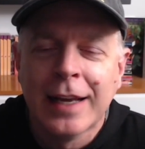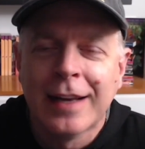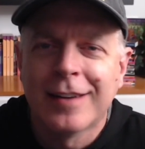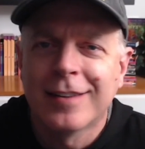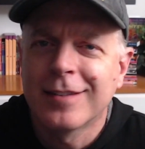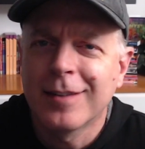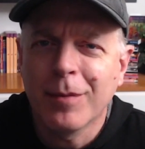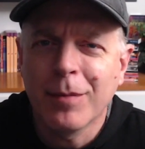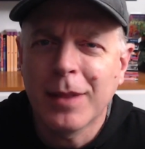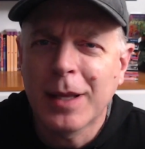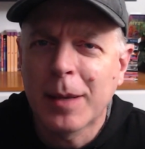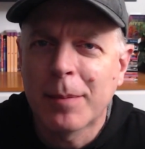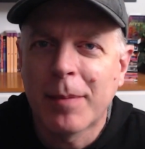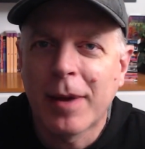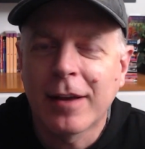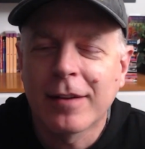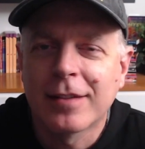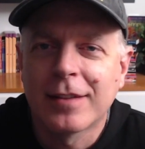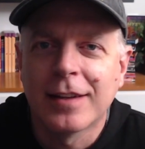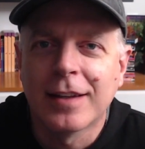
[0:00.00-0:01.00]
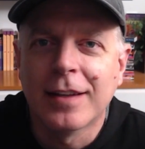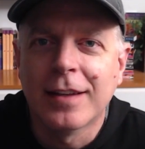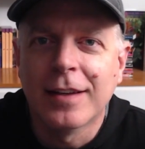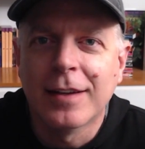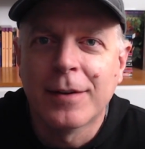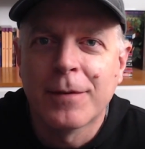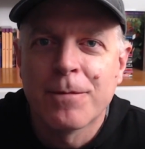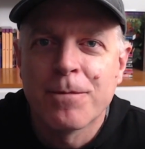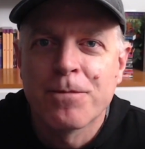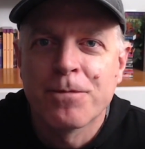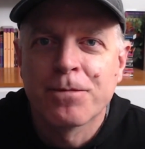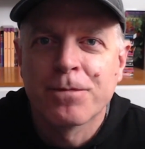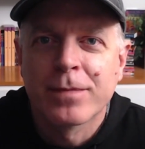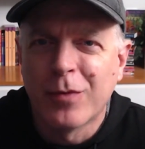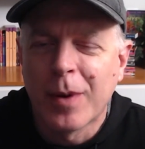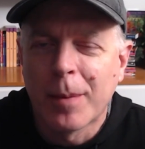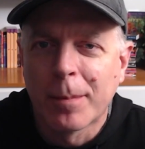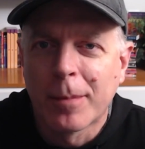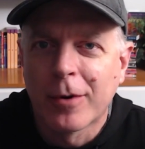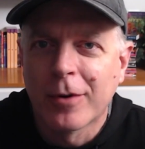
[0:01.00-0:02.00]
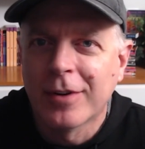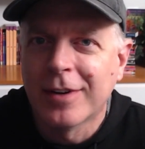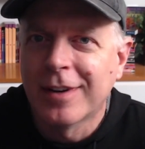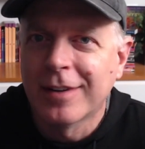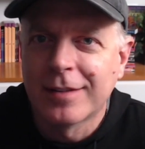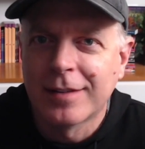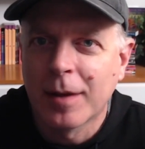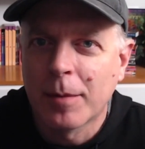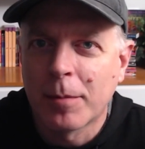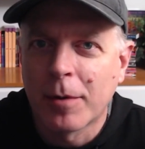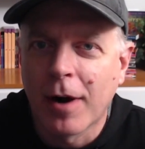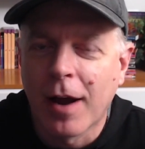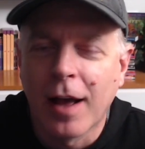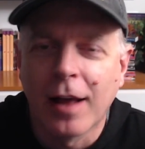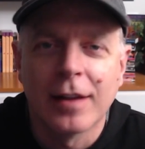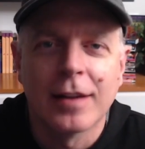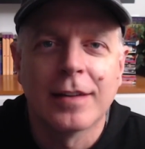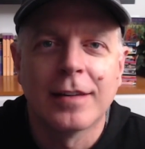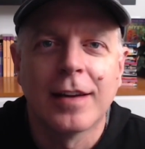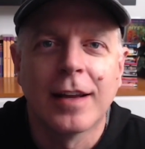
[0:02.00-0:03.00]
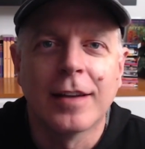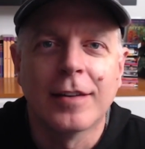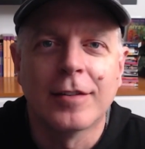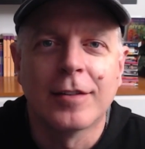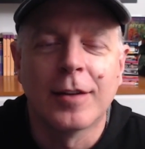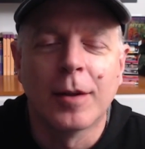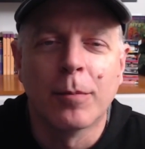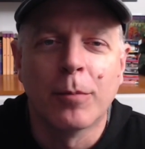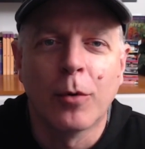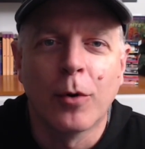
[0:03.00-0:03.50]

There's something about the November and December holidays that,